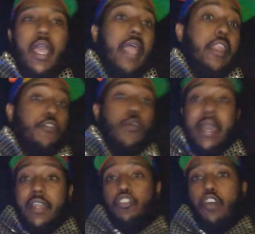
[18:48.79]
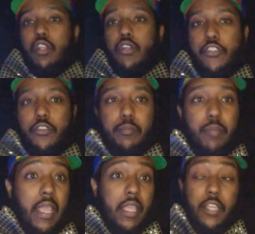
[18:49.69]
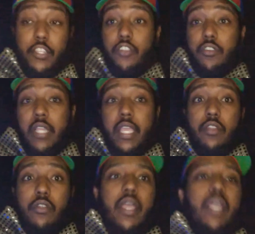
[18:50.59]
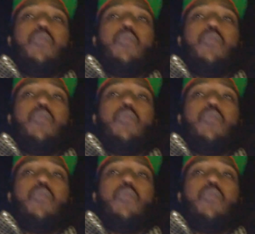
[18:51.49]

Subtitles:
And if you had $1 in your bank a year later,